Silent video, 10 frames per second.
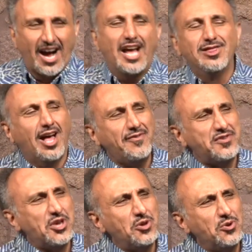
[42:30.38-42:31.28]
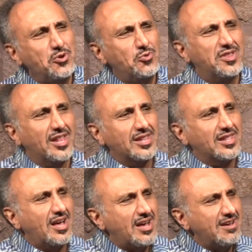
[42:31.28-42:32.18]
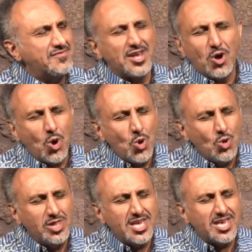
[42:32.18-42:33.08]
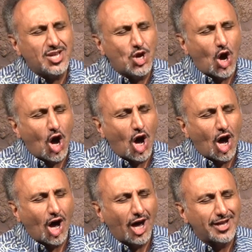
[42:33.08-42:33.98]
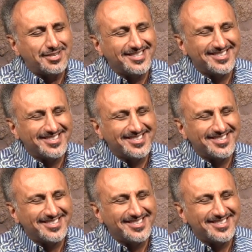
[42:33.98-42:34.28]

I love you with a love that only God.